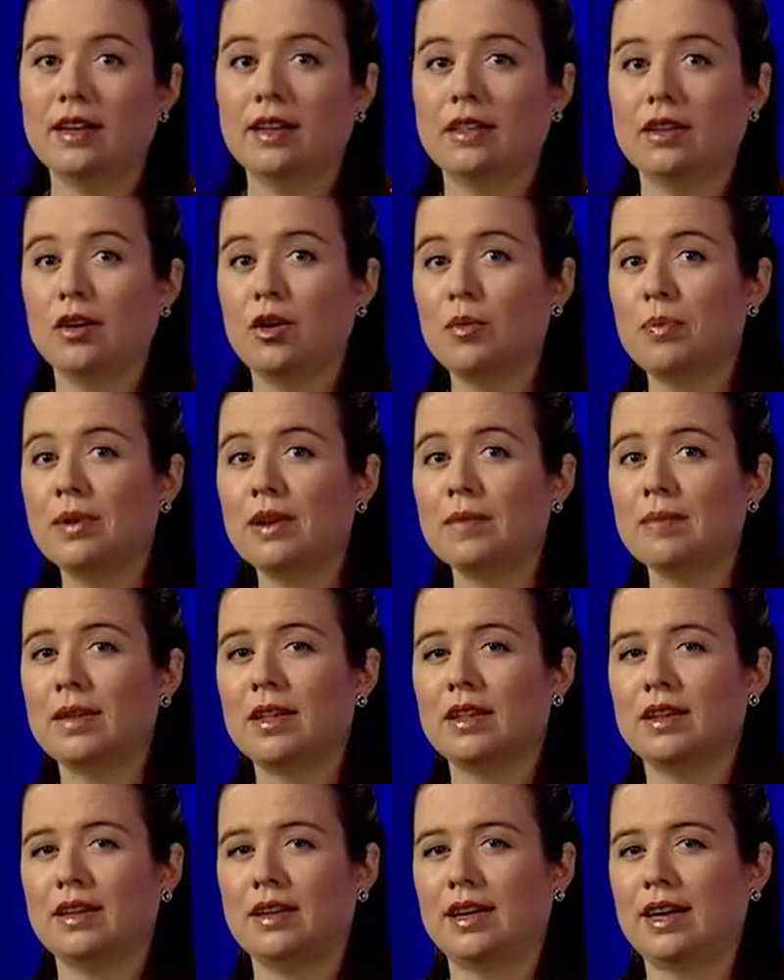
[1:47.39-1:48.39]
The opening
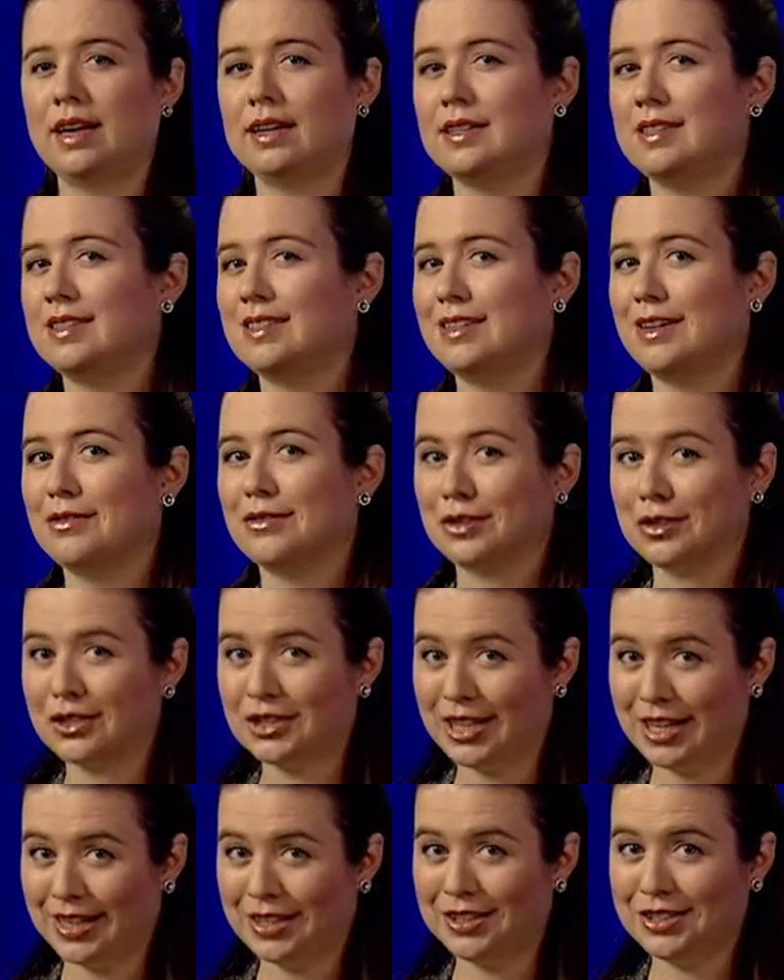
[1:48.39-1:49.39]
melody has several
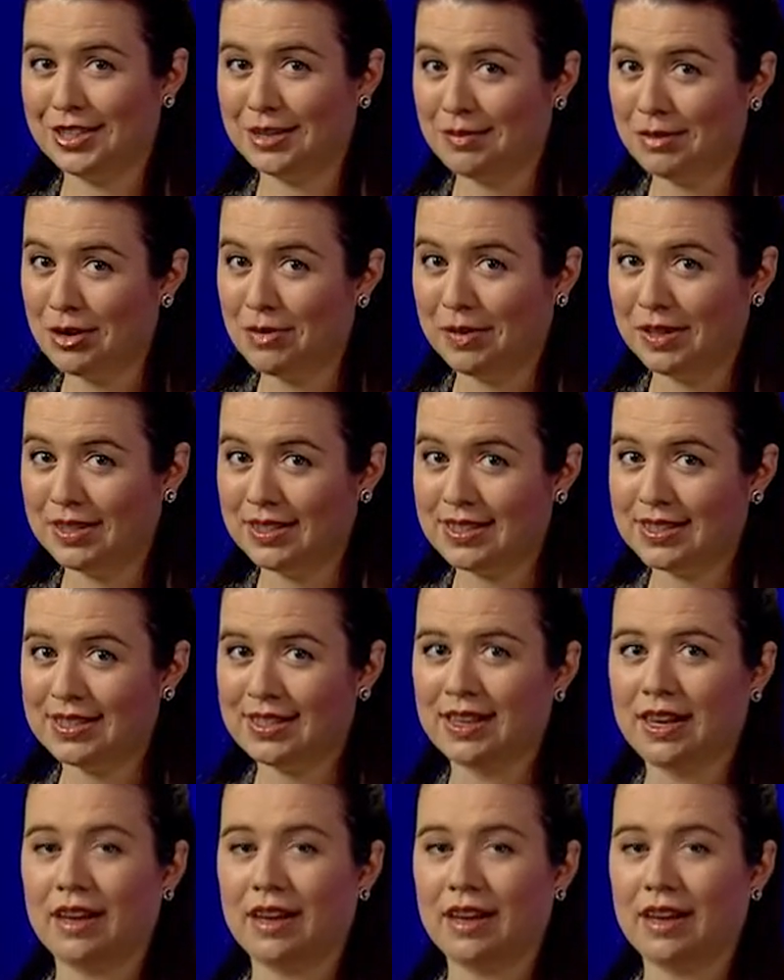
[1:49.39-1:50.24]
challenging moments,